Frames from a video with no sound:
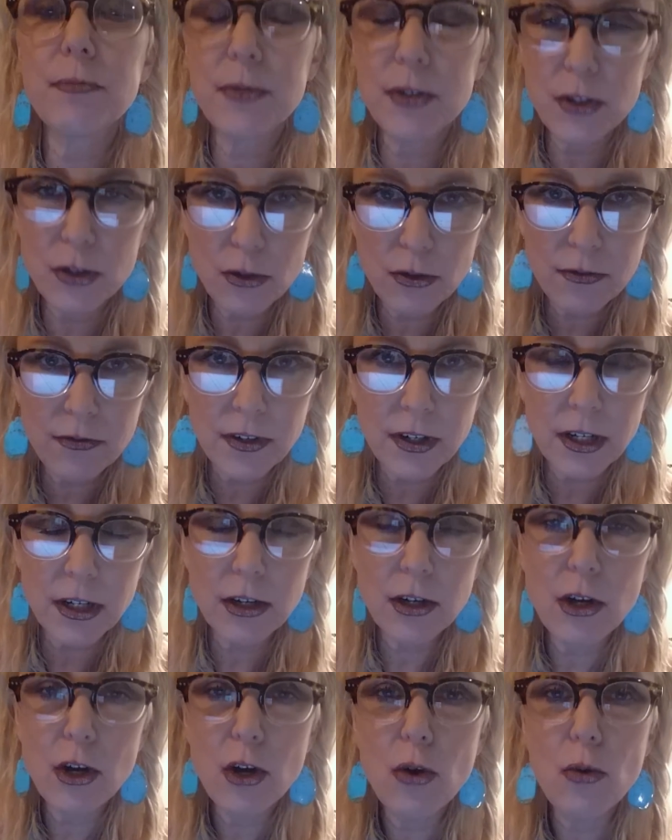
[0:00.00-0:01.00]

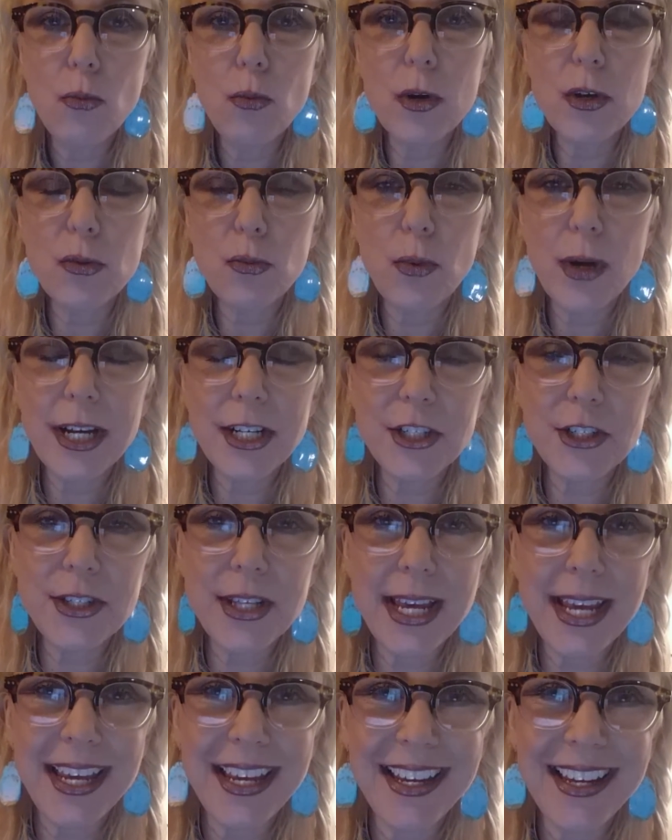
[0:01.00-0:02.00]
maneuver with which
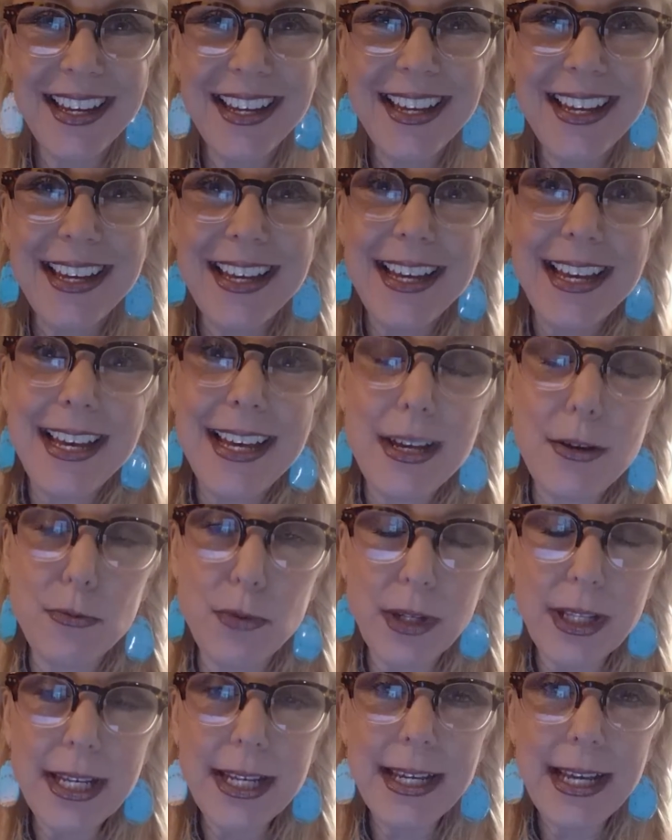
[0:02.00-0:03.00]
they
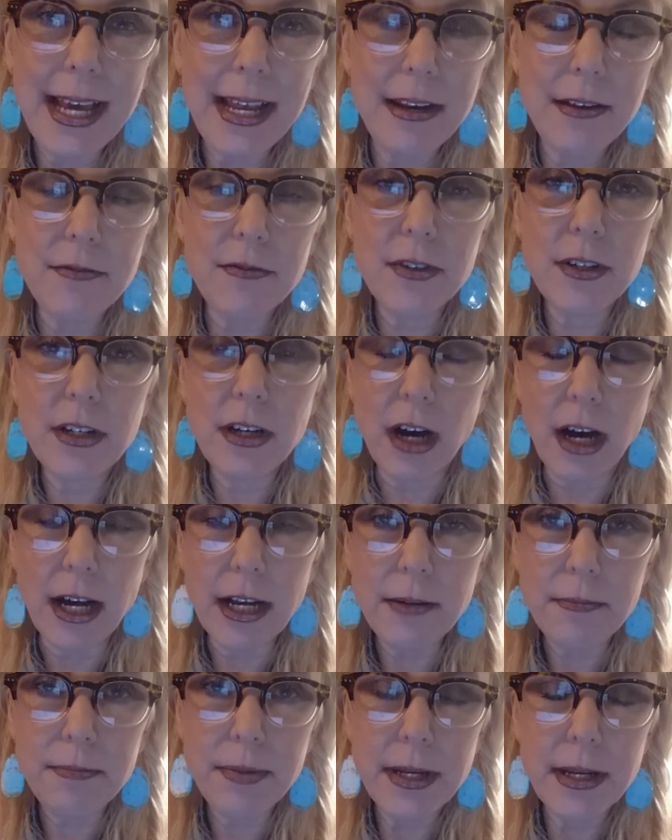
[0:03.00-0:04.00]
really kind of
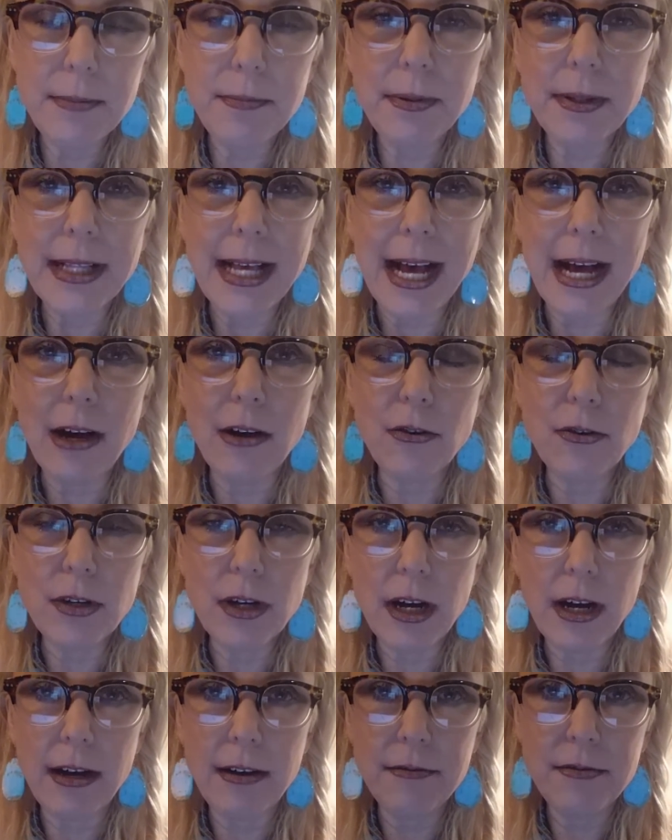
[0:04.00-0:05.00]
gut people
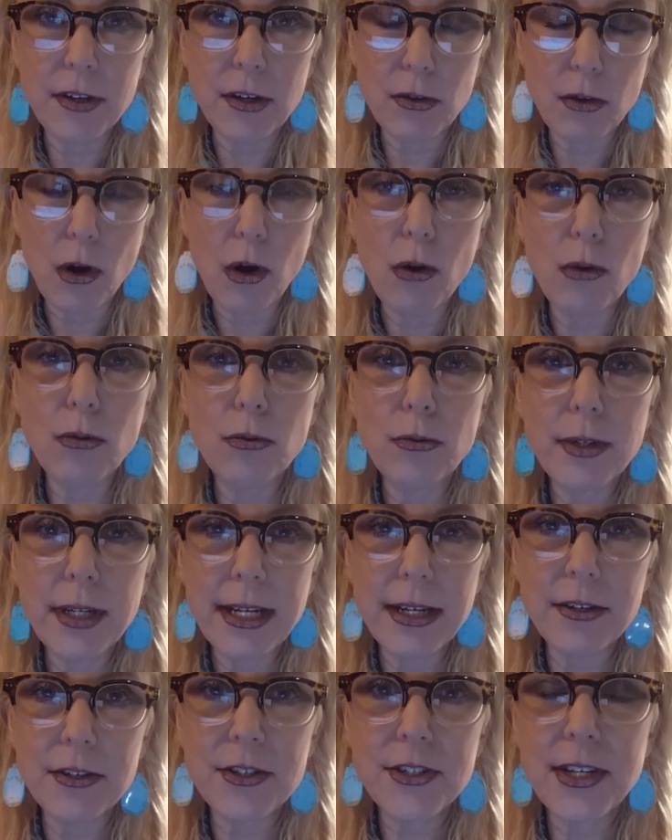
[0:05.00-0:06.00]
out of their own
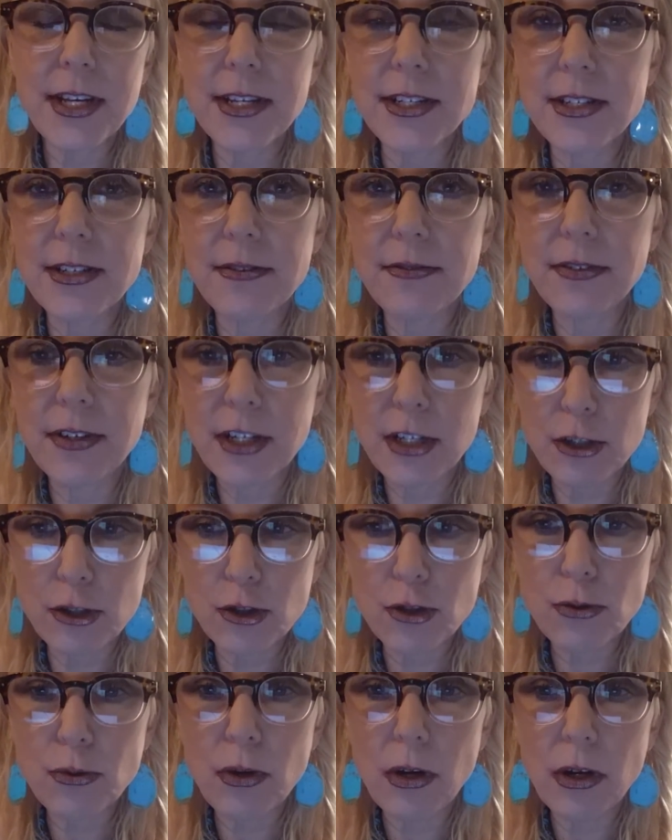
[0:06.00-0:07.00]
inner sense of
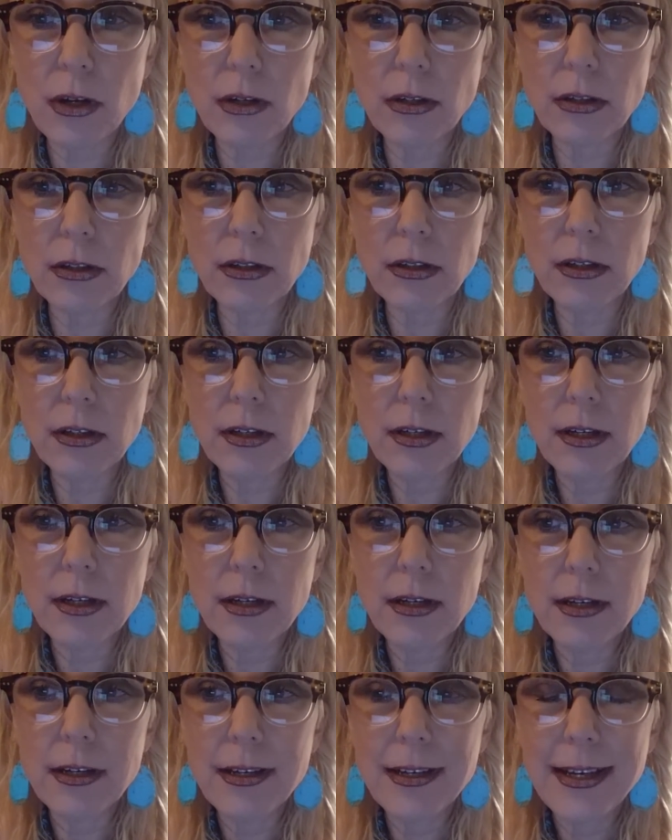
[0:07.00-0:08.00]
control
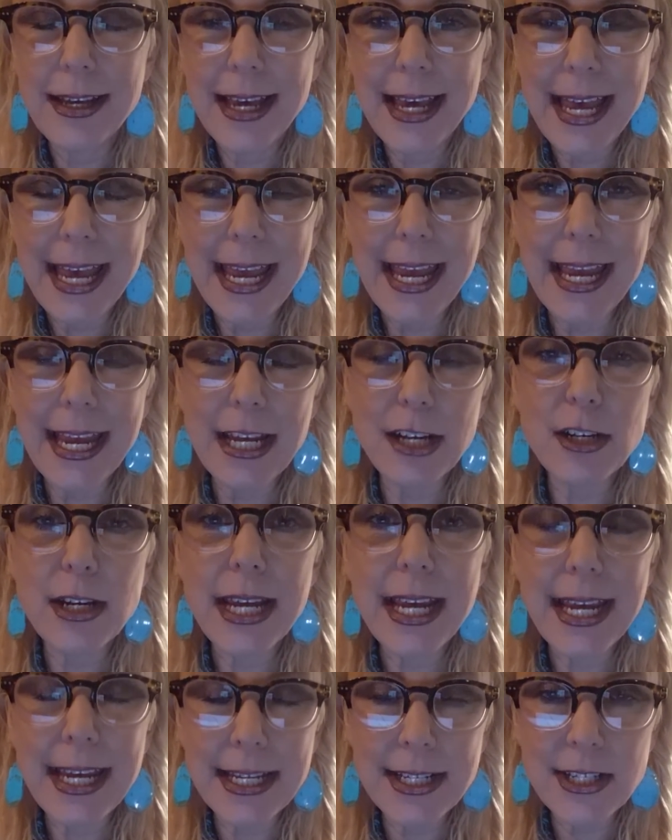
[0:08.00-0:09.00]
and
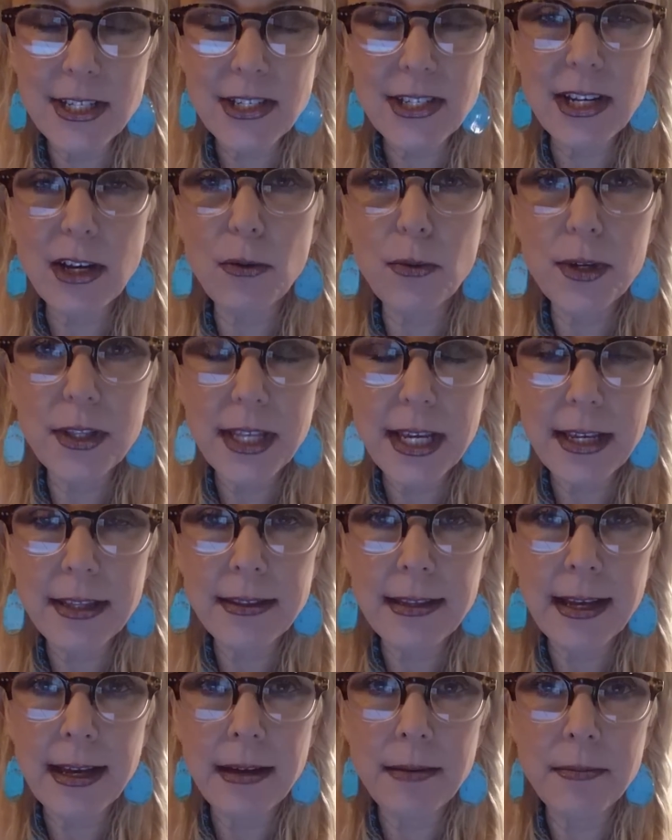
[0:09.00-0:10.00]
instill
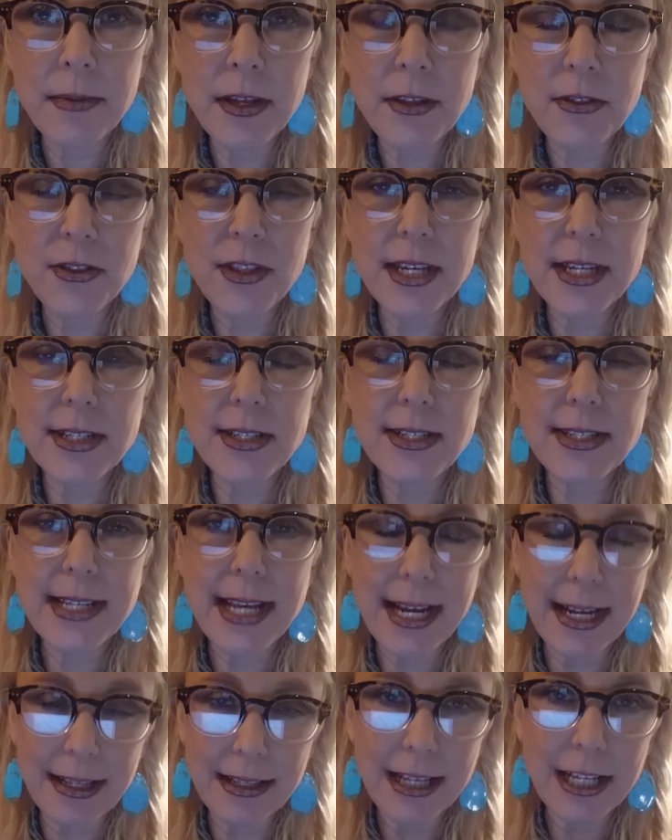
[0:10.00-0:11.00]
within them this
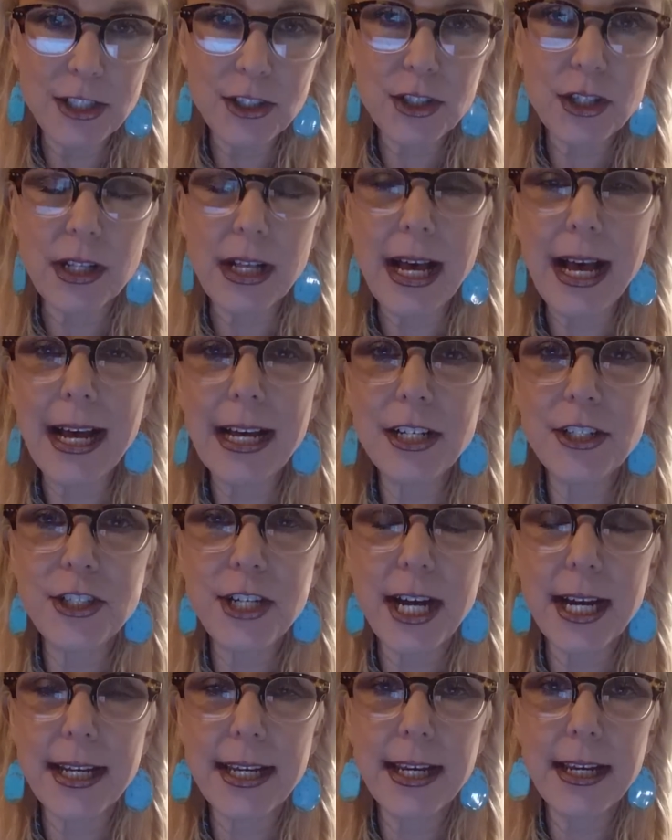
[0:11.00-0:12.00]
psychological
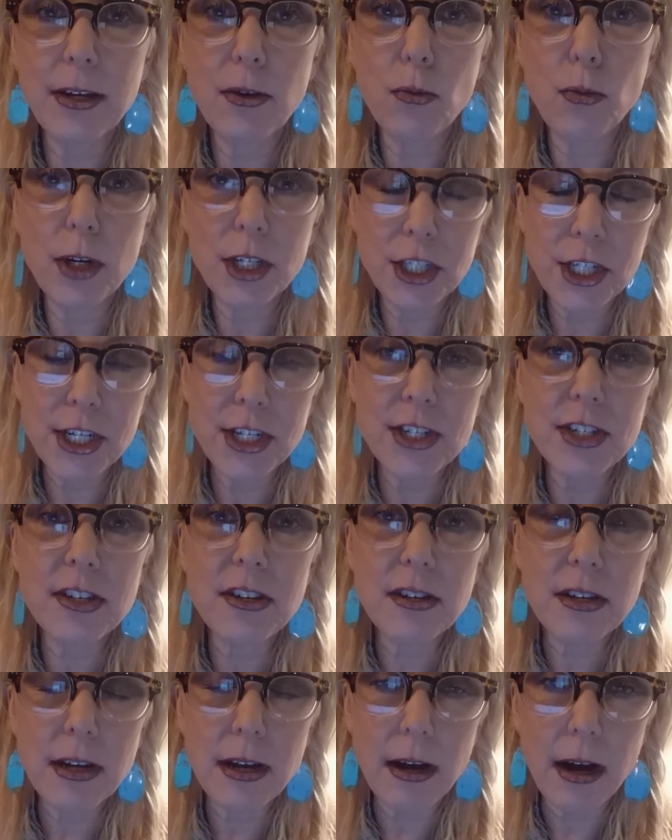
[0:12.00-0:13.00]
hijacking, which
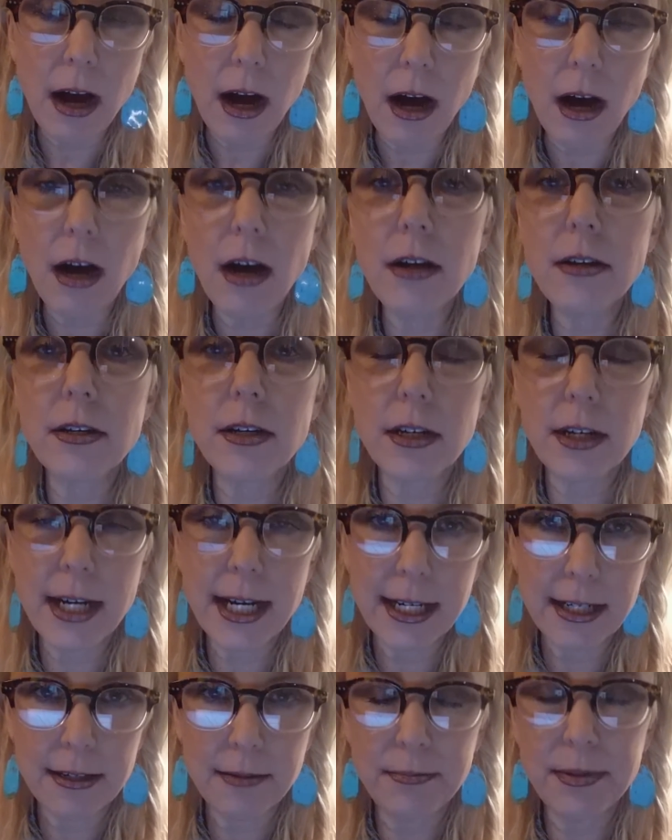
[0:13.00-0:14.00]
is utter
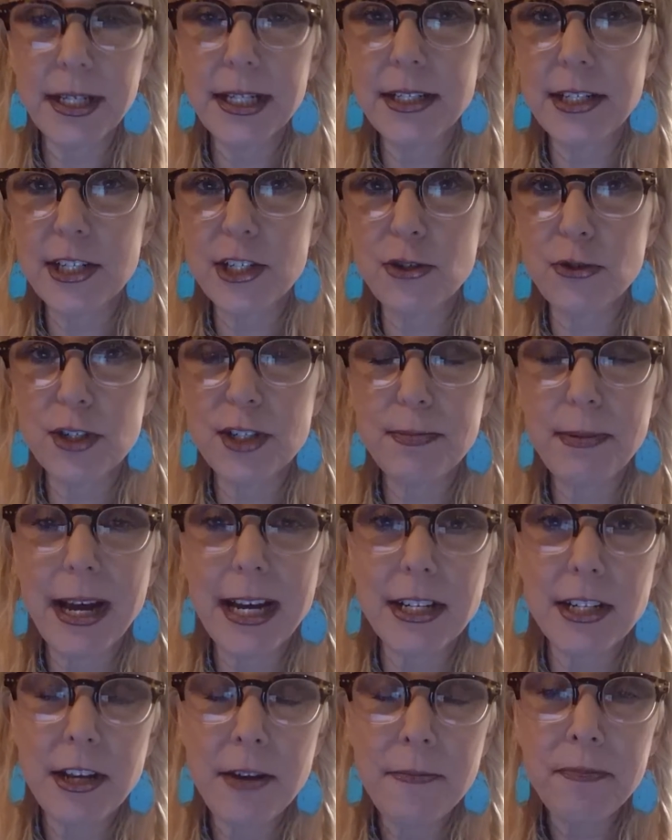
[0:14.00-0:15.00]
and complete
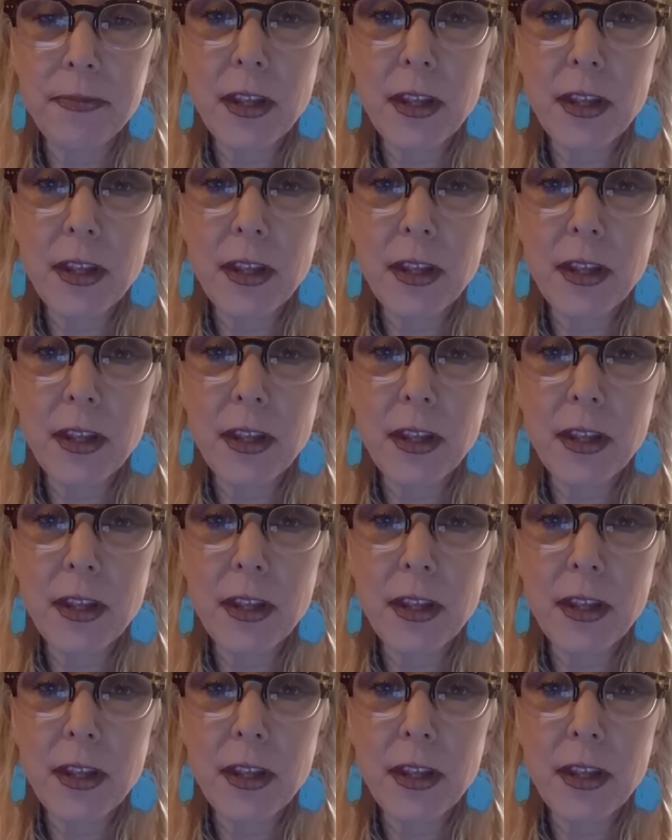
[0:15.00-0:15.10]
disrespect